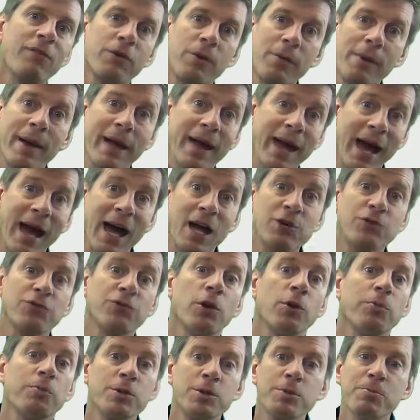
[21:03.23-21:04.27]
from a cash
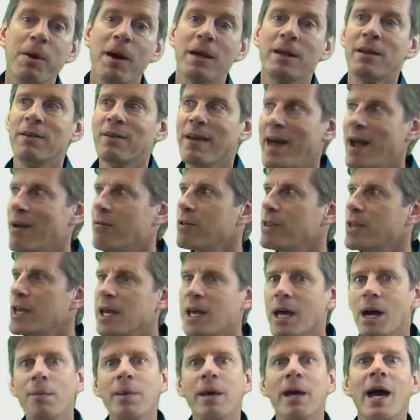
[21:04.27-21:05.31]
flow perspective. Everything
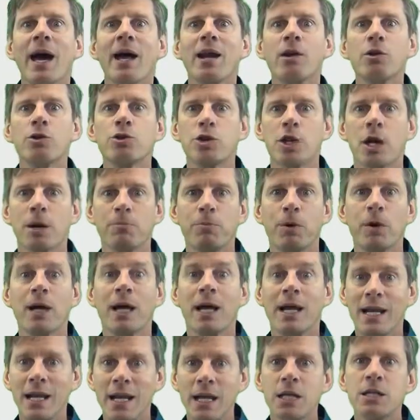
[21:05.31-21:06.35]
coming out of your checkbook
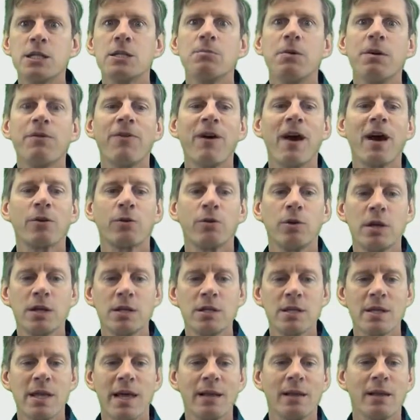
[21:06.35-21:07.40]
needs to be factored
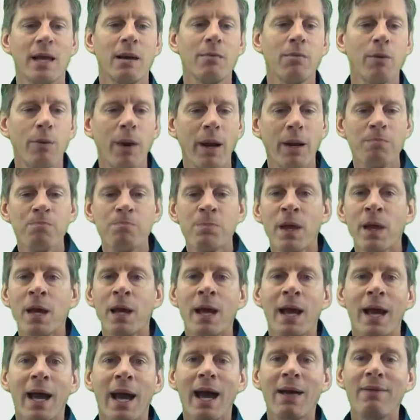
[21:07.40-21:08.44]
into that labor rate.
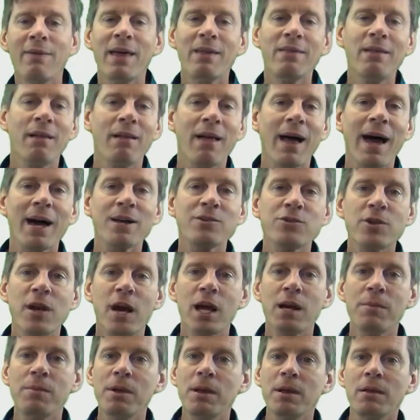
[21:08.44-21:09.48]
And then the last
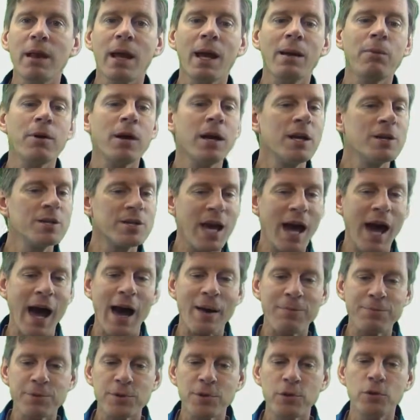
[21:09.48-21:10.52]
item in the labor is
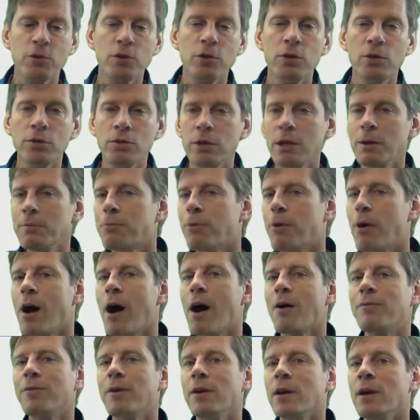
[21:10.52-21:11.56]
absolutely
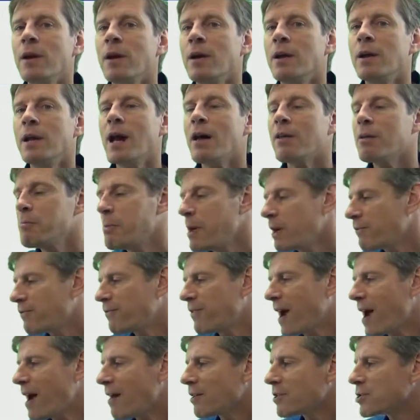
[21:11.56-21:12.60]
profit. Now, the big
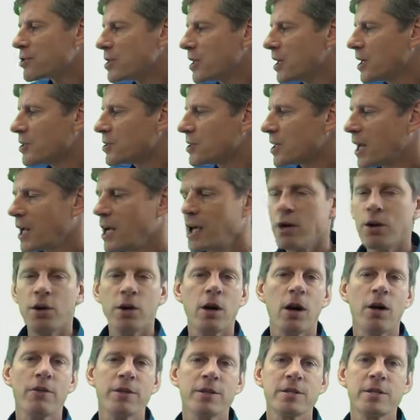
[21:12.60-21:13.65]
fallacy is, and I hear it
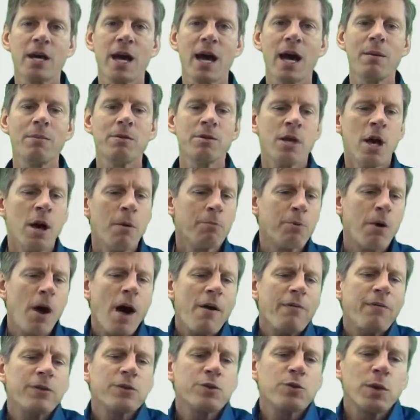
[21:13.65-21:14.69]
all the time, is
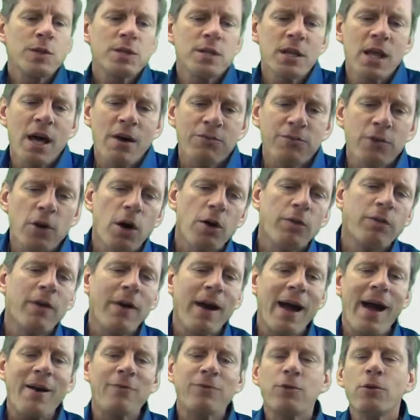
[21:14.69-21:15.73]
profit's what's left over
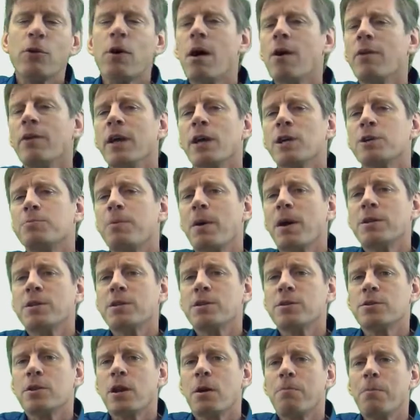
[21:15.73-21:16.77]
after all the
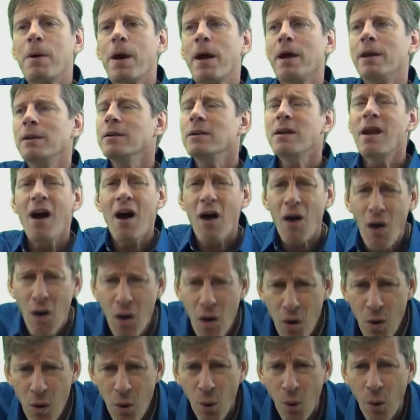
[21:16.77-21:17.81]
expenses are paid.
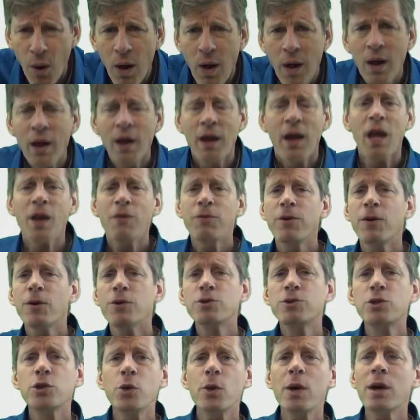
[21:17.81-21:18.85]
No! If you're
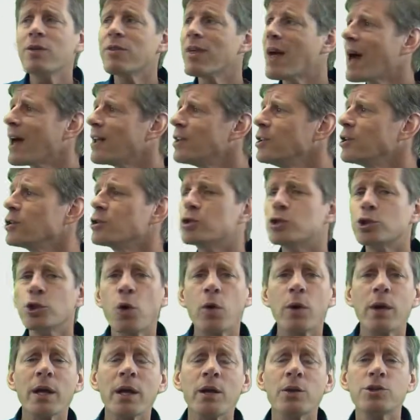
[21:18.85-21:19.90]
doing that, you're
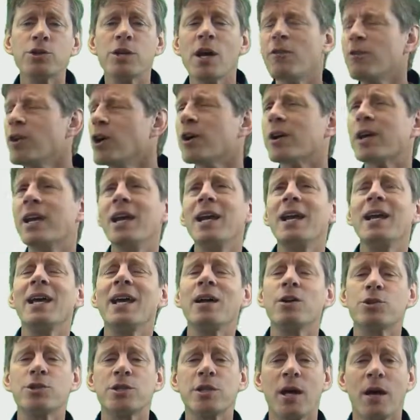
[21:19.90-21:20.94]
shorting yourself. You're kidding
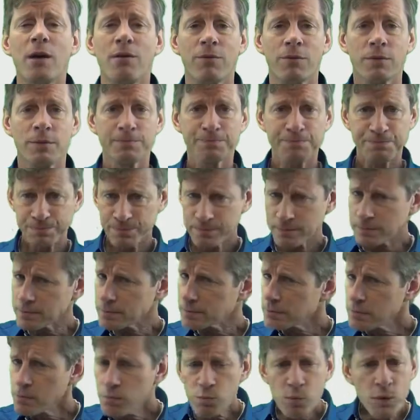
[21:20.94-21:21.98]
yourself.
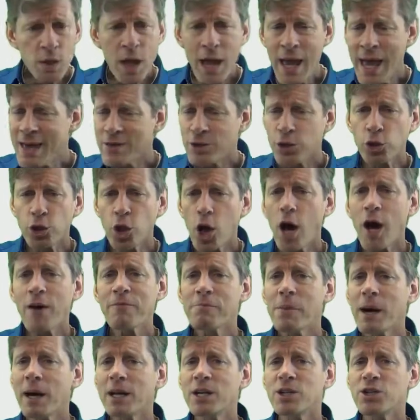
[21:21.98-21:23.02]
The law of
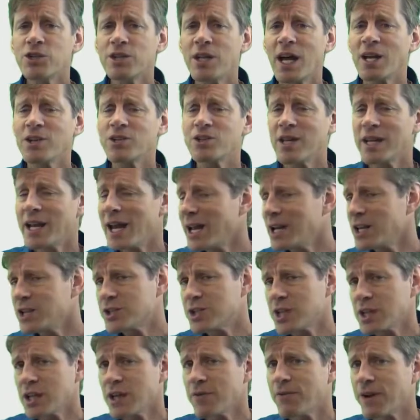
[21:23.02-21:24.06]
money states that any
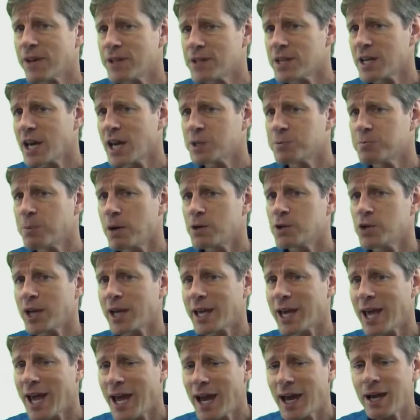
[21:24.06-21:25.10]
significant size budget
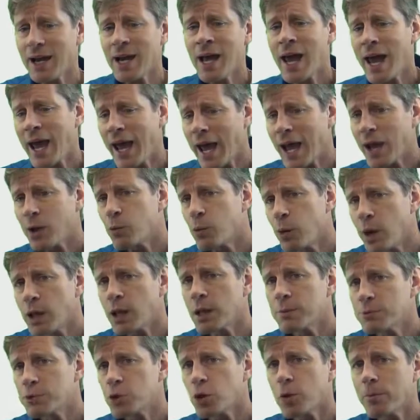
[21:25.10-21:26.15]
can and will
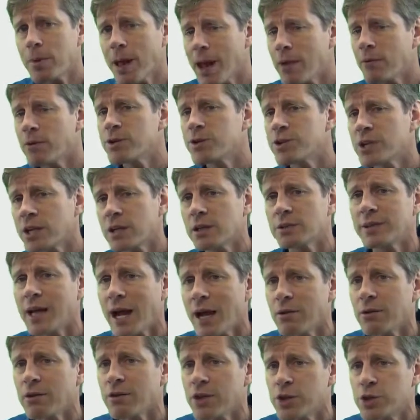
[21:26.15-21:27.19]
absorb every single
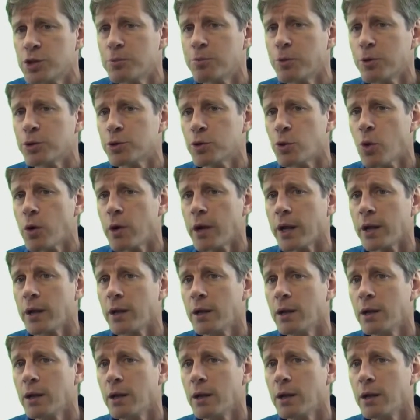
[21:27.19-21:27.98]
dollar that you put toward it.